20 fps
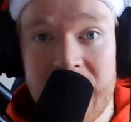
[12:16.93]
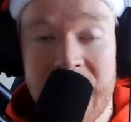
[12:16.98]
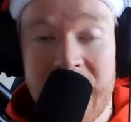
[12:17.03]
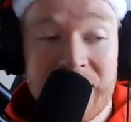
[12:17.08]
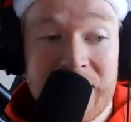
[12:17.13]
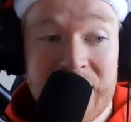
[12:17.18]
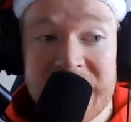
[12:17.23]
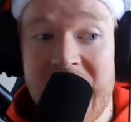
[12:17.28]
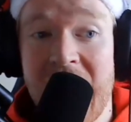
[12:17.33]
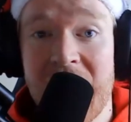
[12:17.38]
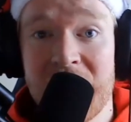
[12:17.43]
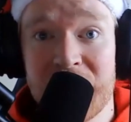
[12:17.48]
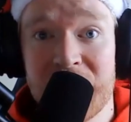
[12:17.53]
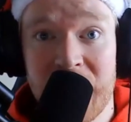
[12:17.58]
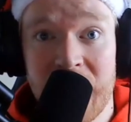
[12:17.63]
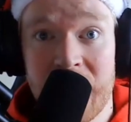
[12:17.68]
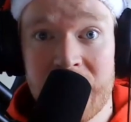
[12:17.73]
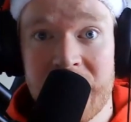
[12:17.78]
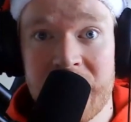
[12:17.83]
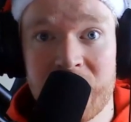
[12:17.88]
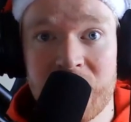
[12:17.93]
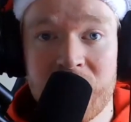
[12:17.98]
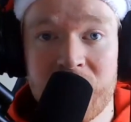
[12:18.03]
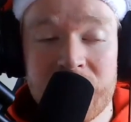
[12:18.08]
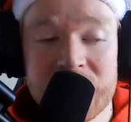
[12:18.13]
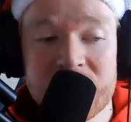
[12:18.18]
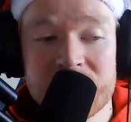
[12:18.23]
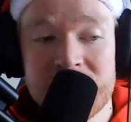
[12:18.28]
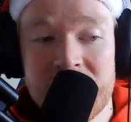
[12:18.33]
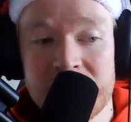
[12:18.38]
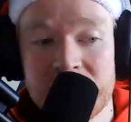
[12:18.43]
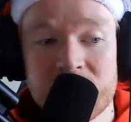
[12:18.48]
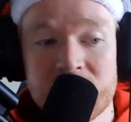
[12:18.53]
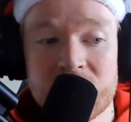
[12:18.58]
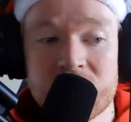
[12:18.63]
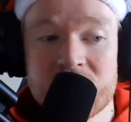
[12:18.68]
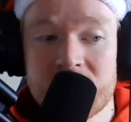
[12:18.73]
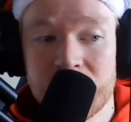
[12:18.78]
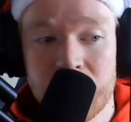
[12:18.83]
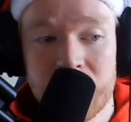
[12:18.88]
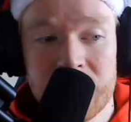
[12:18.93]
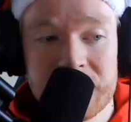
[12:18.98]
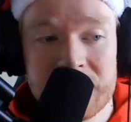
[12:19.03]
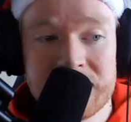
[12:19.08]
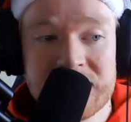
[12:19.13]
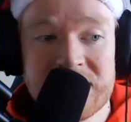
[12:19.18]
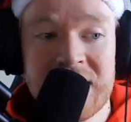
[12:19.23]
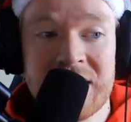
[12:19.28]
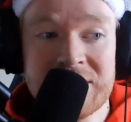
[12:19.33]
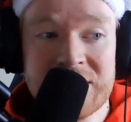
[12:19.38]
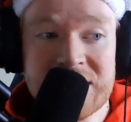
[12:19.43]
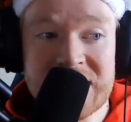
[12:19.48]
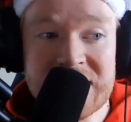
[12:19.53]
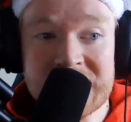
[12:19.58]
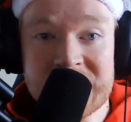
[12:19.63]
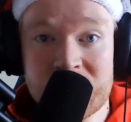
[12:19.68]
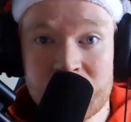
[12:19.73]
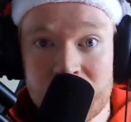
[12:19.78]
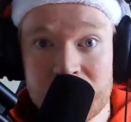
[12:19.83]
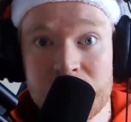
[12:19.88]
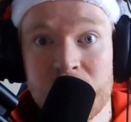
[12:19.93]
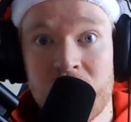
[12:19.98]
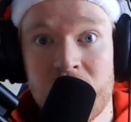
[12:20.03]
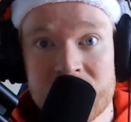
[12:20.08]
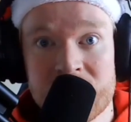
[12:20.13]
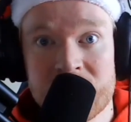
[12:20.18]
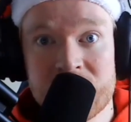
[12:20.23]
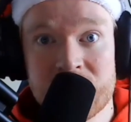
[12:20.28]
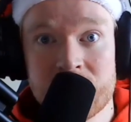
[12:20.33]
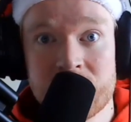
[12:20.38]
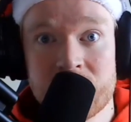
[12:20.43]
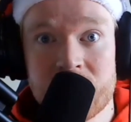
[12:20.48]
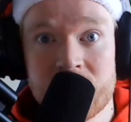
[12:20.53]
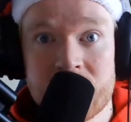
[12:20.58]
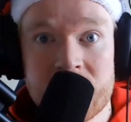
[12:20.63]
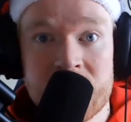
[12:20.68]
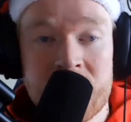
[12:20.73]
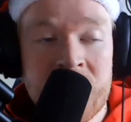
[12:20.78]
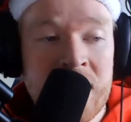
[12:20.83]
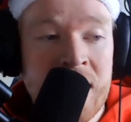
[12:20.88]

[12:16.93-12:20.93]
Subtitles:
and the dad thought, they were going to be able to support themselves is through prostitution.